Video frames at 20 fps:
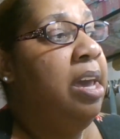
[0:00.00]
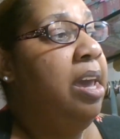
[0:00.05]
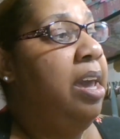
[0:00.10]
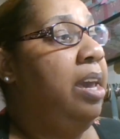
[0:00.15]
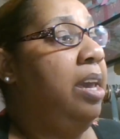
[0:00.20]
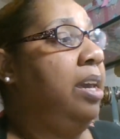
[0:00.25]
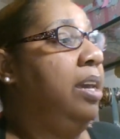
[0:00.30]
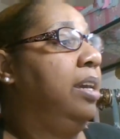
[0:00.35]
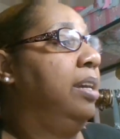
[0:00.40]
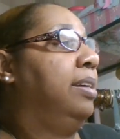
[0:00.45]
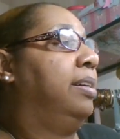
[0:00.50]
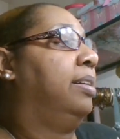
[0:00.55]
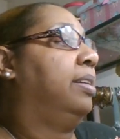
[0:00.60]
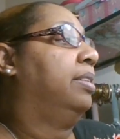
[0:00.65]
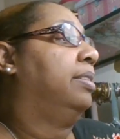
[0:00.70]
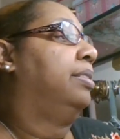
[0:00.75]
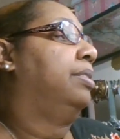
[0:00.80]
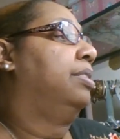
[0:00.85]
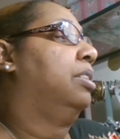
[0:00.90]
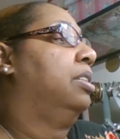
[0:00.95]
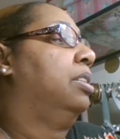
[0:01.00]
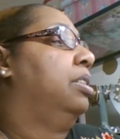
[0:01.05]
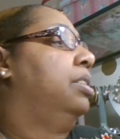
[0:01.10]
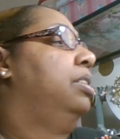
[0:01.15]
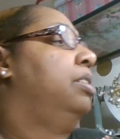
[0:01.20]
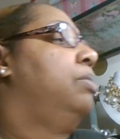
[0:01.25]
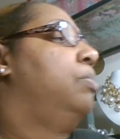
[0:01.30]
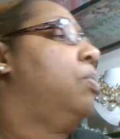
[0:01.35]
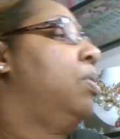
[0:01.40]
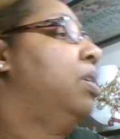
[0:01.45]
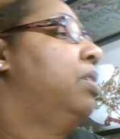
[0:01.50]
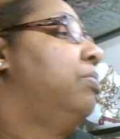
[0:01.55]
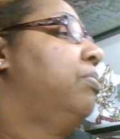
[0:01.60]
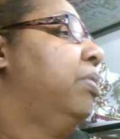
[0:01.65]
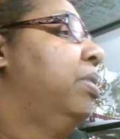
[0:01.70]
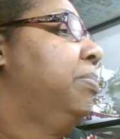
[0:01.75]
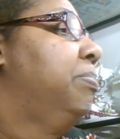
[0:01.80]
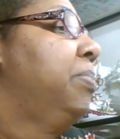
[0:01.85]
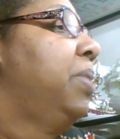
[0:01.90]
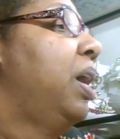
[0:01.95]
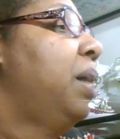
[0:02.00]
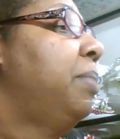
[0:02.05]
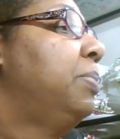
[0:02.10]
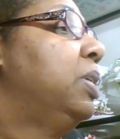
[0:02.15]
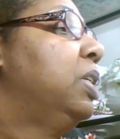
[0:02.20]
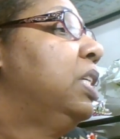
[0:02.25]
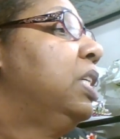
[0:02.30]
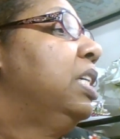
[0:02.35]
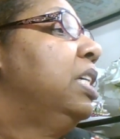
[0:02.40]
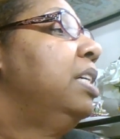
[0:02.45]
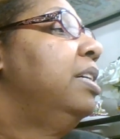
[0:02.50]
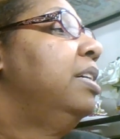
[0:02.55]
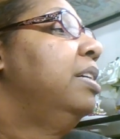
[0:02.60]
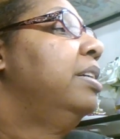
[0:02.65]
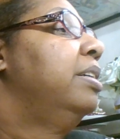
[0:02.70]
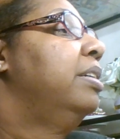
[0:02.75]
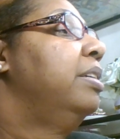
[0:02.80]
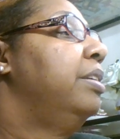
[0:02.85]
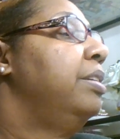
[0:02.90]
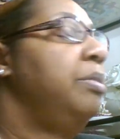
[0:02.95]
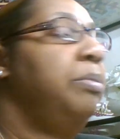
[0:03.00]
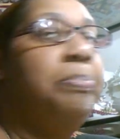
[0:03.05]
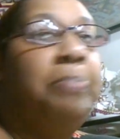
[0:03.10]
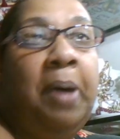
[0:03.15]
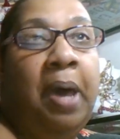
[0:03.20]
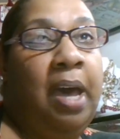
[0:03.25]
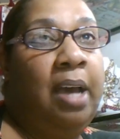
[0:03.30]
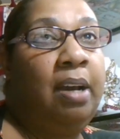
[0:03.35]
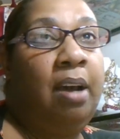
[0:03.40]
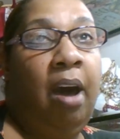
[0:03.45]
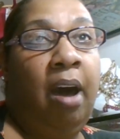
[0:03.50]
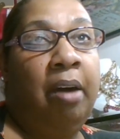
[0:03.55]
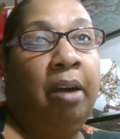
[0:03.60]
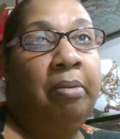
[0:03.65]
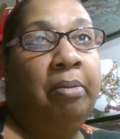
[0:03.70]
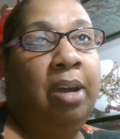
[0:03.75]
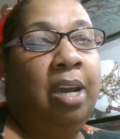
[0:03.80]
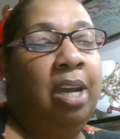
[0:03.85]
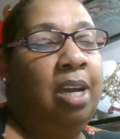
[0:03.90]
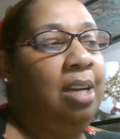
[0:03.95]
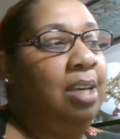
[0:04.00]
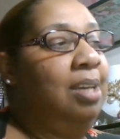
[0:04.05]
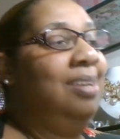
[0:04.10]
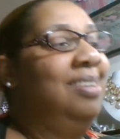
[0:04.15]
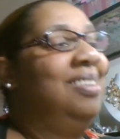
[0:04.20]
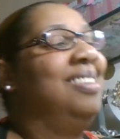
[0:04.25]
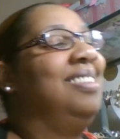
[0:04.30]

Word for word: And uh, you wondering, Mama, you back already?